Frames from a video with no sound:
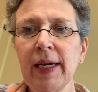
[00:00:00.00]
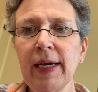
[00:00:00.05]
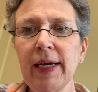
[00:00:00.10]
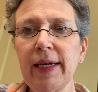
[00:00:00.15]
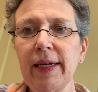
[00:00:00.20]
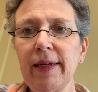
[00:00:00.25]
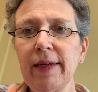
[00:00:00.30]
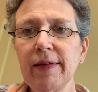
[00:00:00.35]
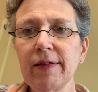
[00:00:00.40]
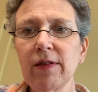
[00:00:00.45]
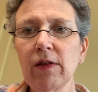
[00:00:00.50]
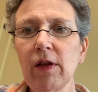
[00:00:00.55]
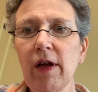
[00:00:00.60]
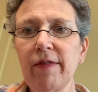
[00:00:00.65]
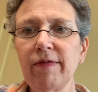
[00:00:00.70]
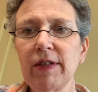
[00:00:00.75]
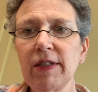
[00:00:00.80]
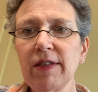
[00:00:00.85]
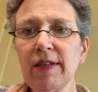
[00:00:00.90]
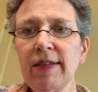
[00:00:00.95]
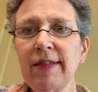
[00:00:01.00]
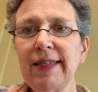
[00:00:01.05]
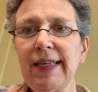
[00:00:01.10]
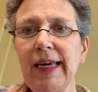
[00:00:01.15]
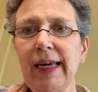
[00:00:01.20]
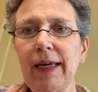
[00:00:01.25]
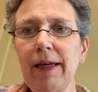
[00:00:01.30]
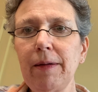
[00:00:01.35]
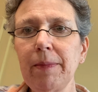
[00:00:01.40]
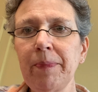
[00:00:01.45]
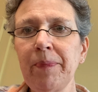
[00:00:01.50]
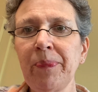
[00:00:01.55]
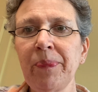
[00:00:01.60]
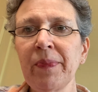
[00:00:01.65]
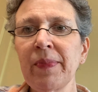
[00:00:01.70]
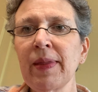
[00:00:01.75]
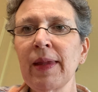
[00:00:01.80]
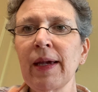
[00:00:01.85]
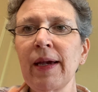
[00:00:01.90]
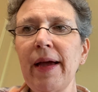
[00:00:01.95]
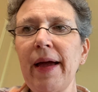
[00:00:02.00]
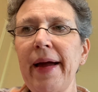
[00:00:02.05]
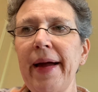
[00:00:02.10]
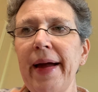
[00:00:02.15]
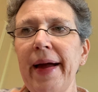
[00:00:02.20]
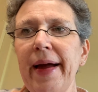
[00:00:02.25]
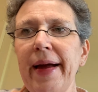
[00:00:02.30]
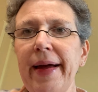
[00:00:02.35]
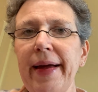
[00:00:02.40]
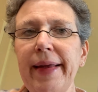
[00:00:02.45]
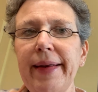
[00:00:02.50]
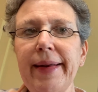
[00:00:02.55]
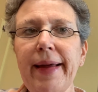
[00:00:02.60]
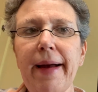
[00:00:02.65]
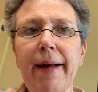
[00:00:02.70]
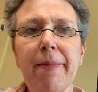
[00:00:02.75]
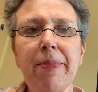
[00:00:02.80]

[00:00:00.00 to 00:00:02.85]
is Love is a Seed. And